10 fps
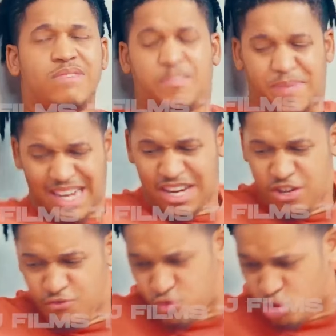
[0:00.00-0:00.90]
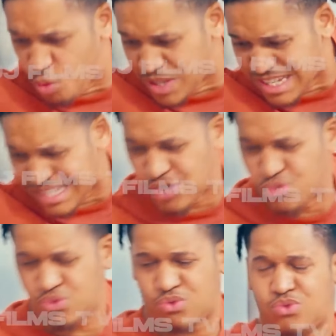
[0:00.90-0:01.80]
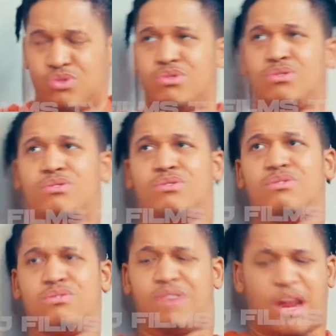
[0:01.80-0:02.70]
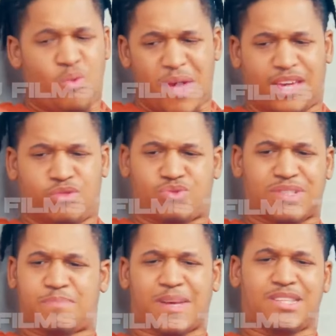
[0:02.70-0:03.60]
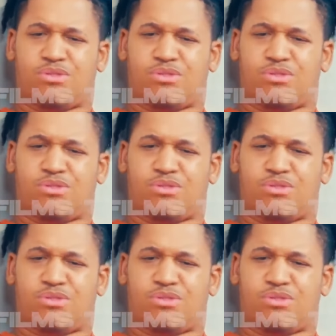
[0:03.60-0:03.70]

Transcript: Especially you know, with these heels. You cannot wear heels to this party.